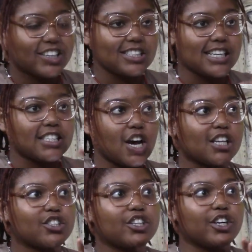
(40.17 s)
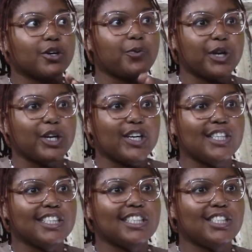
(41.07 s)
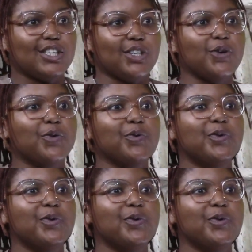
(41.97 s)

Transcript: because that's Oscar winner to you.